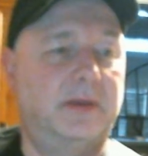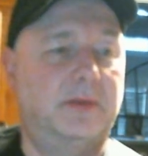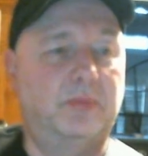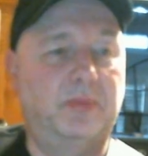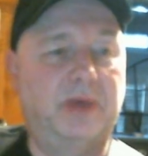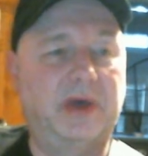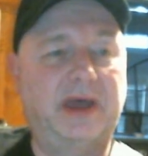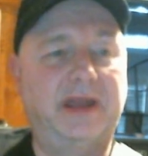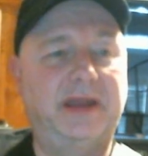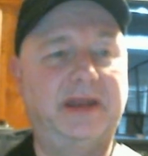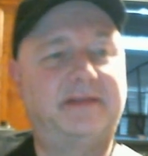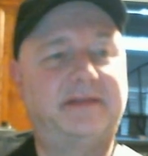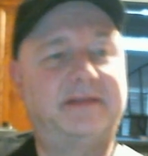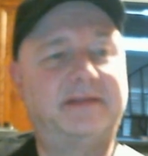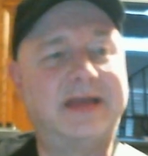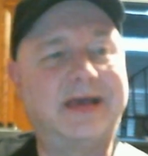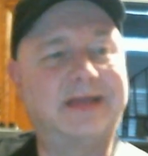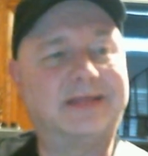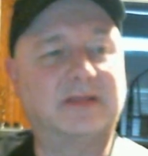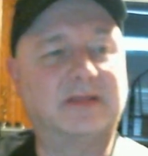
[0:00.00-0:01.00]
but it's
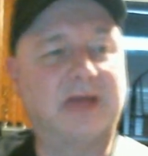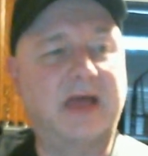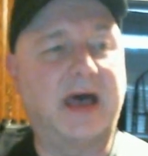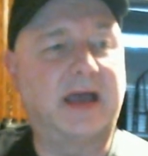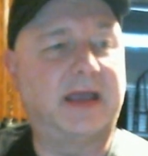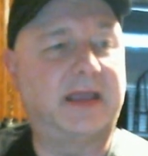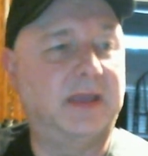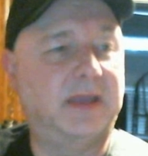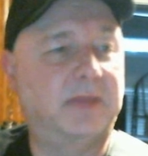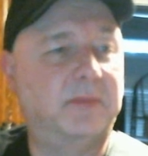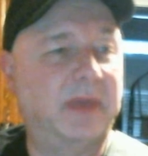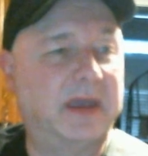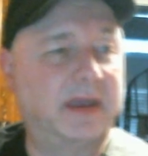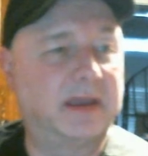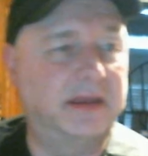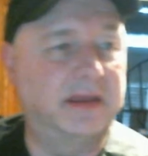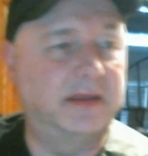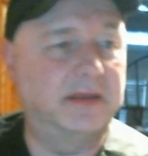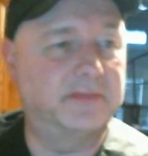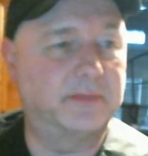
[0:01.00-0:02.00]
not the locking
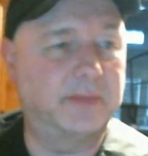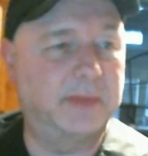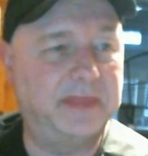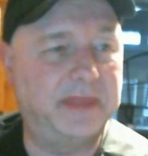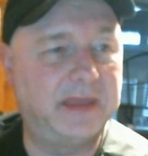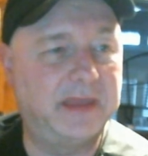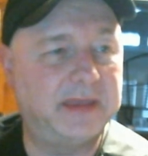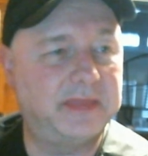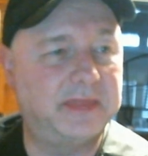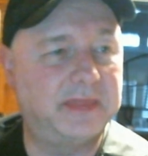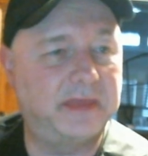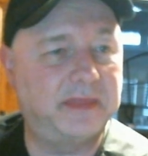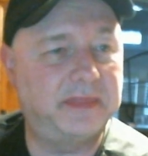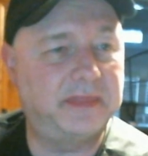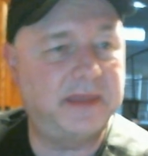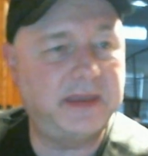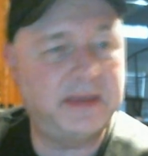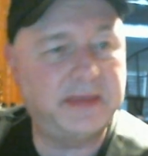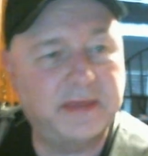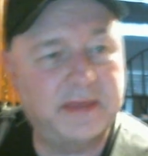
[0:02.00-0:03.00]
mechanism. I think
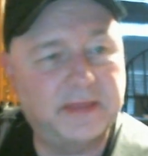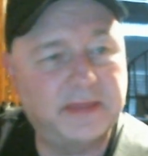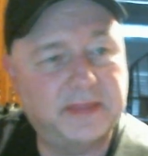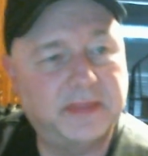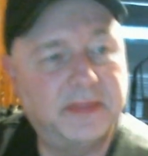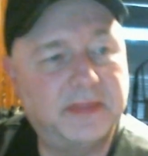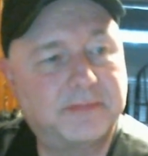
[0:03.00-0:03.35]
this